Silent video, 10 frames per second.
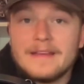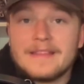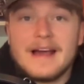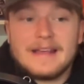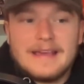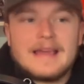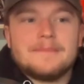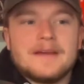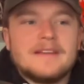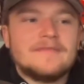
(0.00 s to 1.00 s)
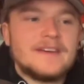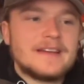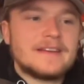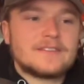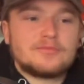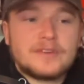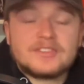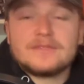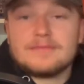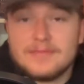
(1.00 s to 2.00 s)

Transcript: that game in Vegas, which